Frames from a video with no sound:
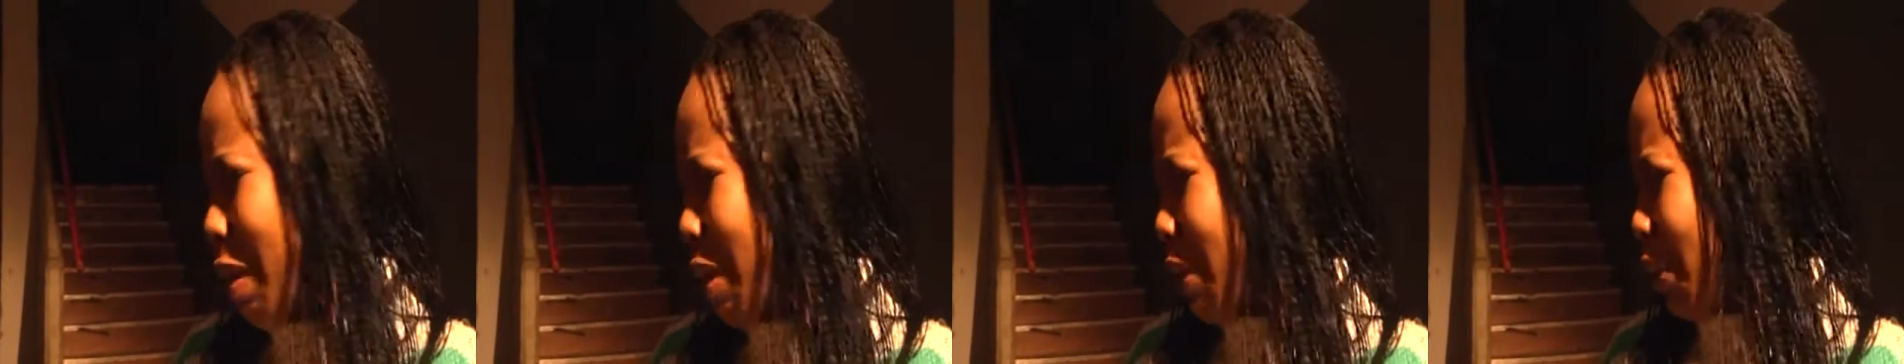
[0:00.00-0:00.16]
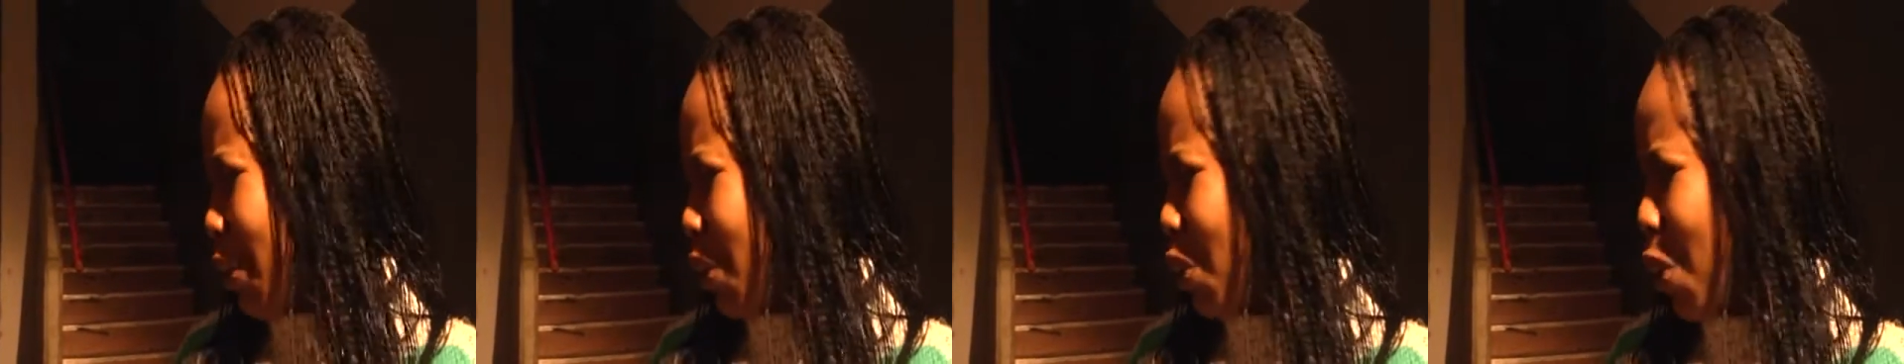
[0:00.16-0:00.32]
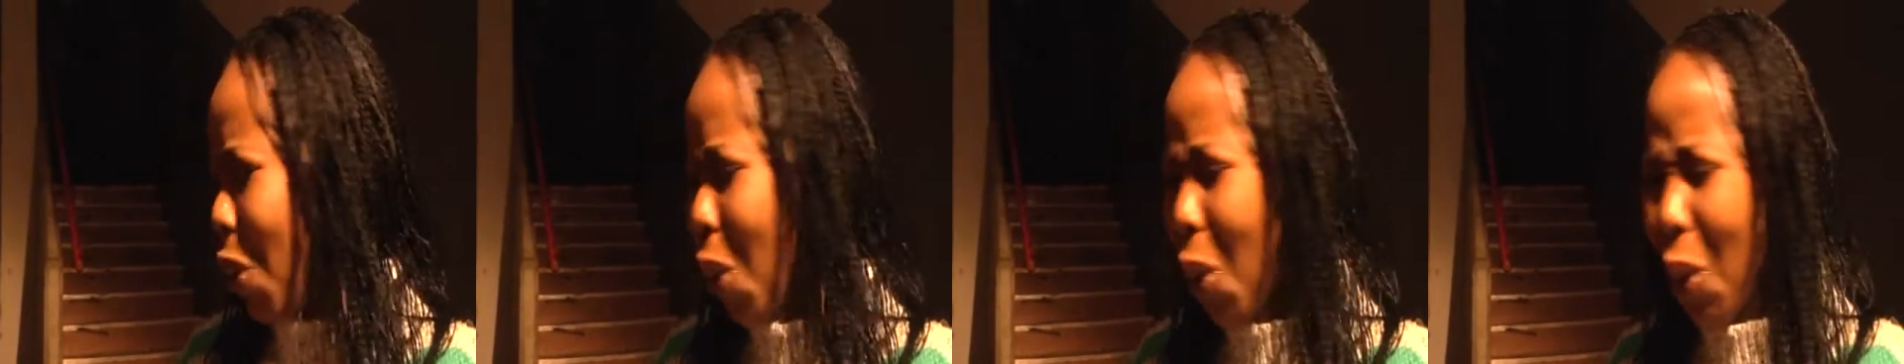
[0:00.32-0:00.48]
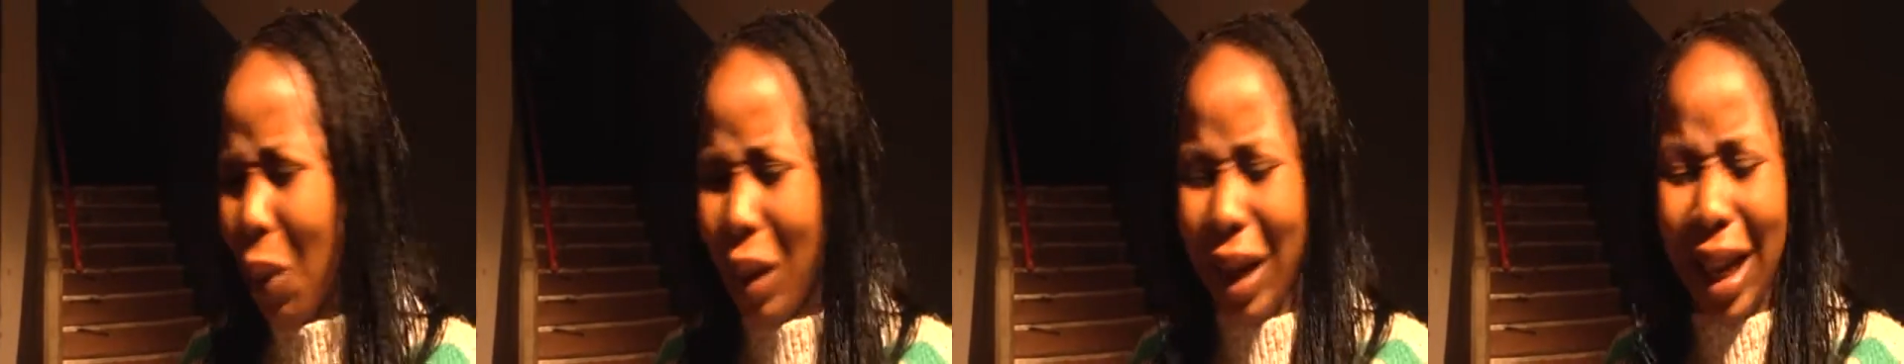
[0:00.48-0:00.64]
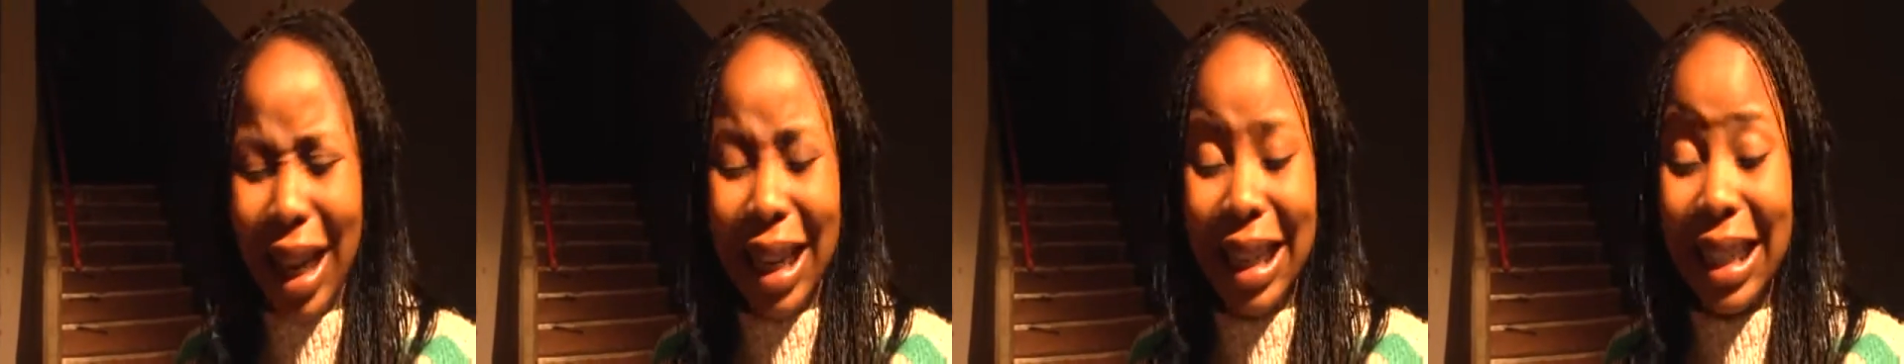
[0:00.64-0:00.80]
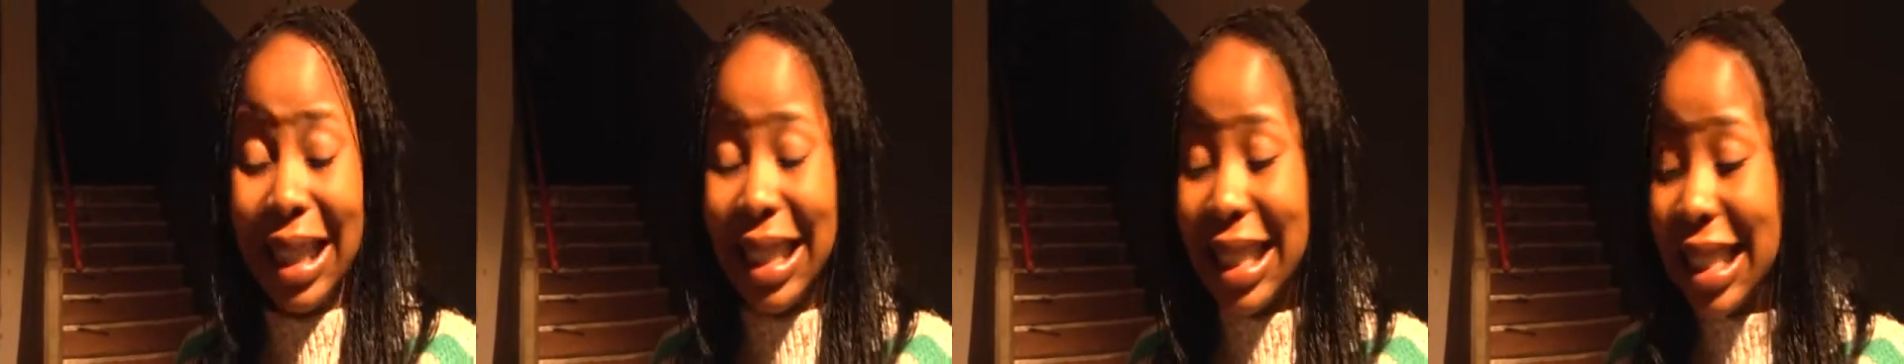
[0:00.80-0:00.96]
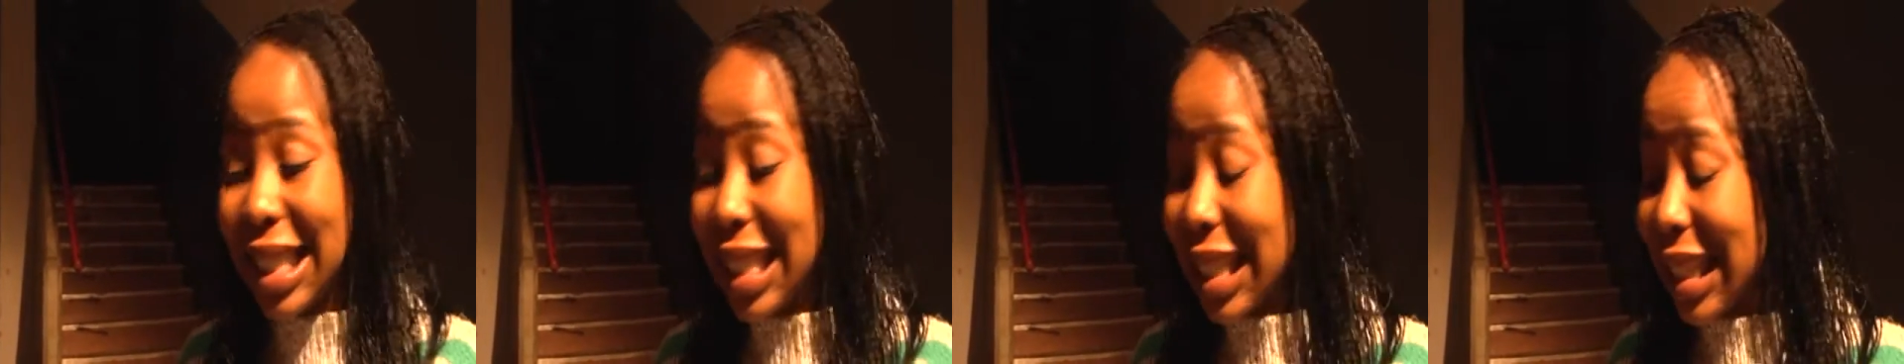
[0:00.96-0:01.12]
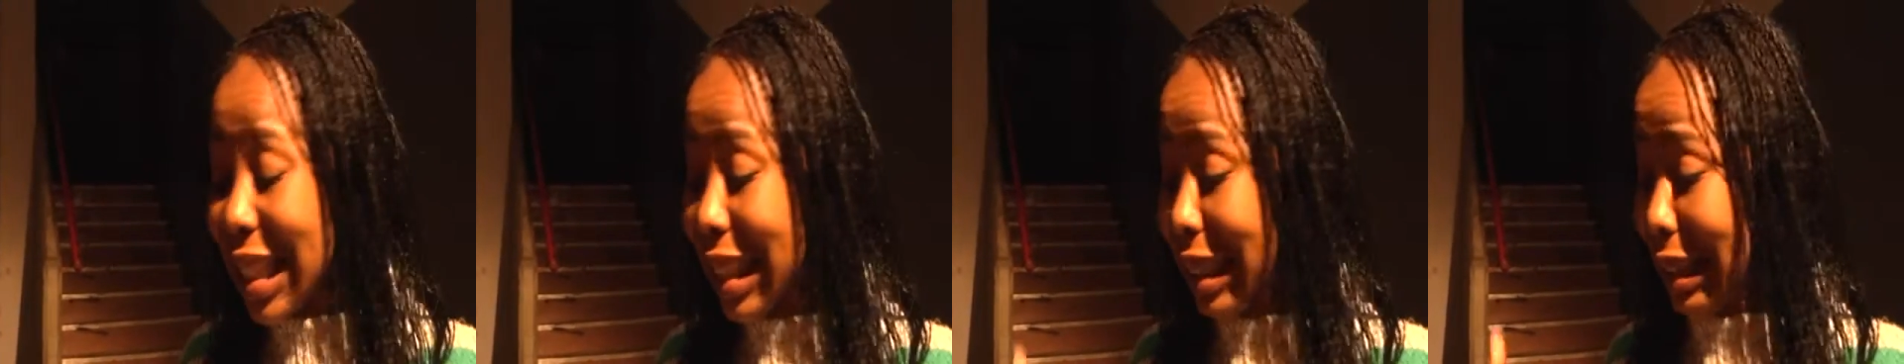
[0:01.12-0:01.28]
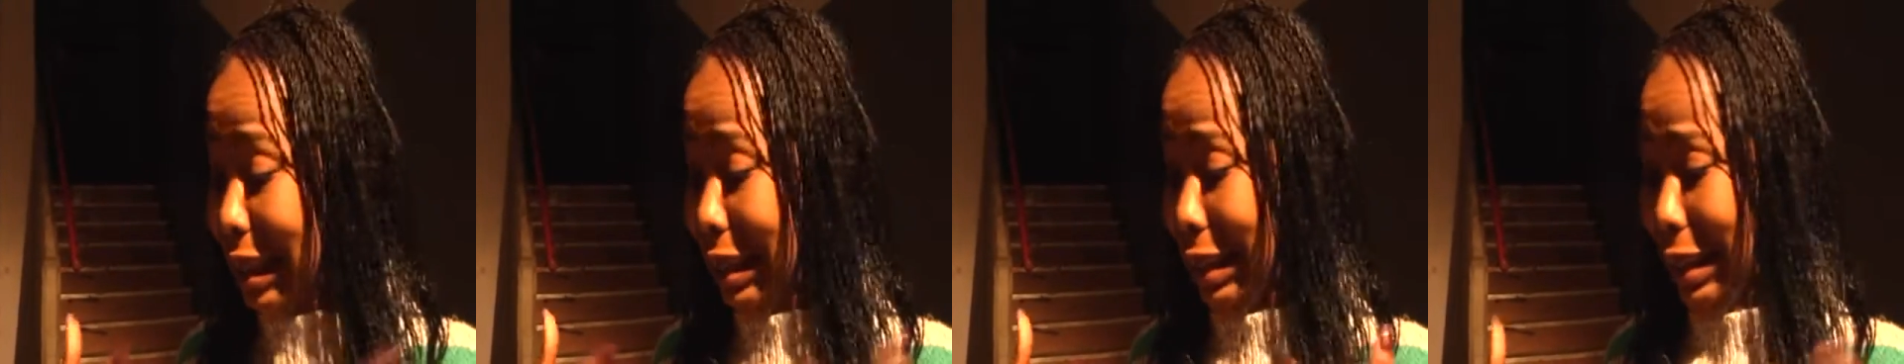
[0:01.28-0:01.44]
and talk and
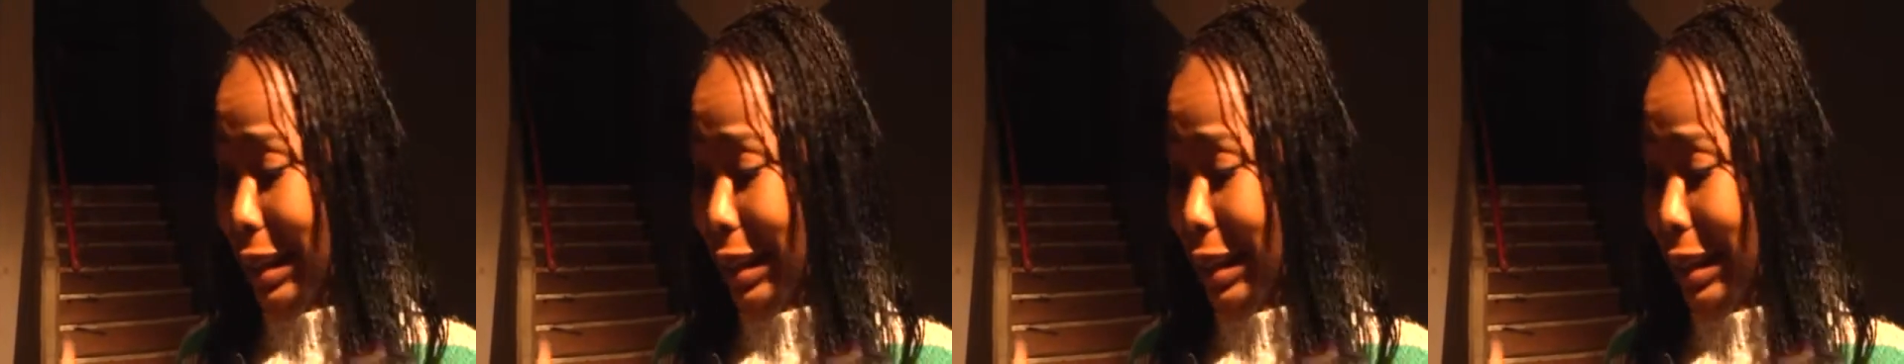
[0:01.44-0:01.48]
just